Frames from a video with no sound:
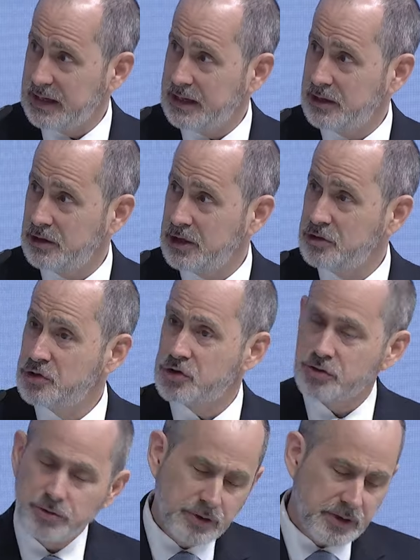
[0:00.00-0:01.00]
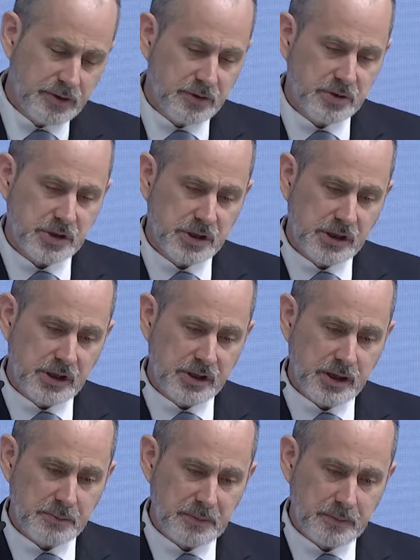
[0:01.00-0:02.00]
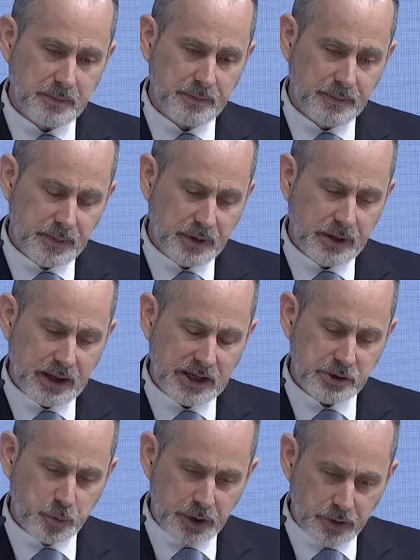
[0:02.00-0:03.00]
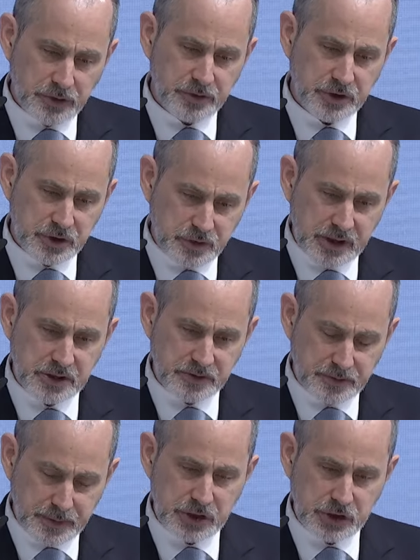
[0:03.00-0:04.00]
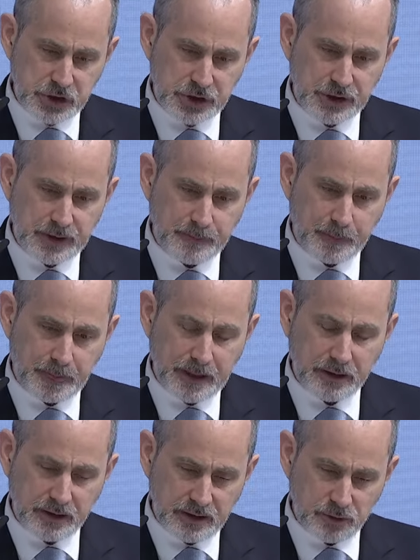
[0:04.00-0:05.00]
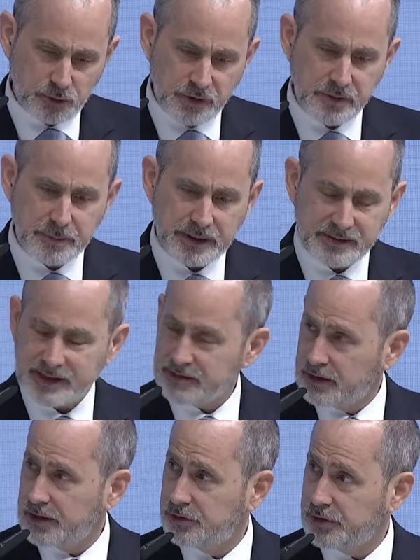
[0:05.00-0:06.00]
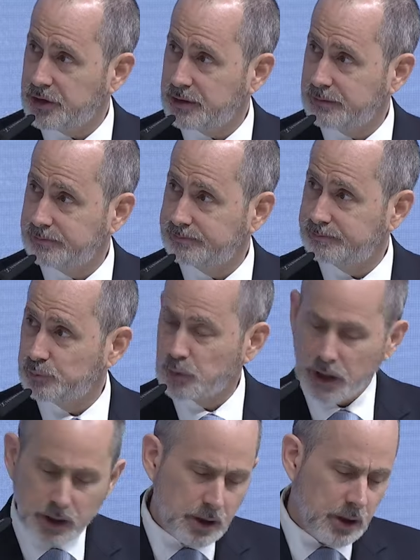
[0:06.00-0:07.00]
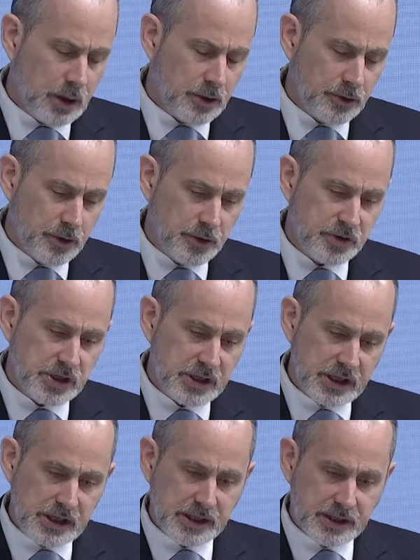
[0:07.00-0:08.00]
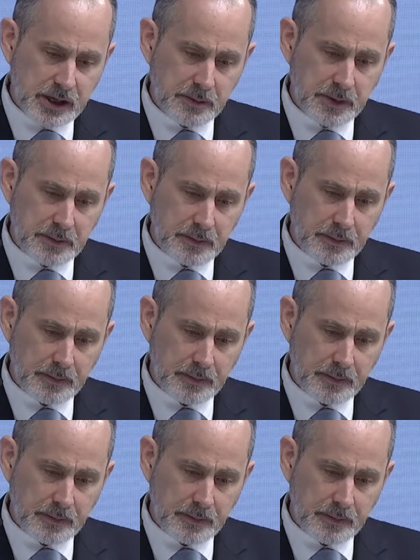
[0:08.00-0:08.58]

and ensure that there is an economic, as we go through this transformation driven by technology, there is an economic